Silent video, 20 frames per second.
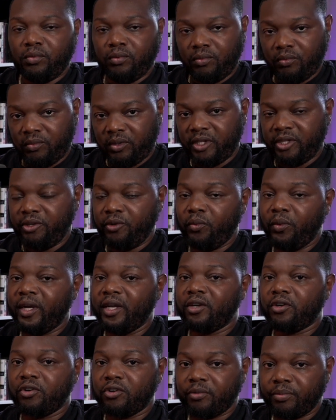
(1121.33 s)
whether you're waiting
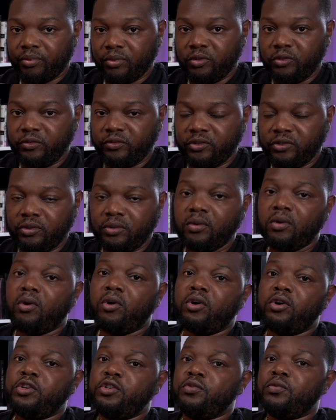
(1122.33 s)
on approval
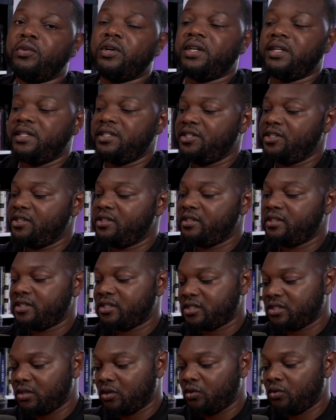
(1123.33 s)
or you want to just
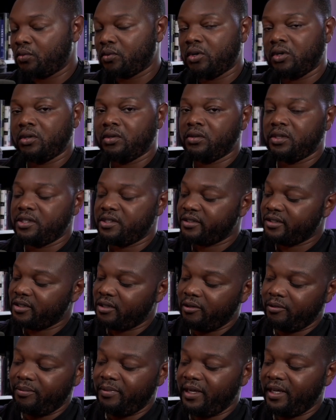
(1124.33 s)
slow roll and
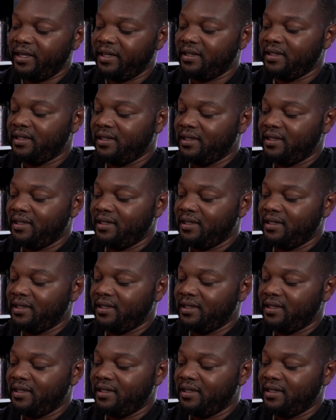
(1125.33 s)
slow bake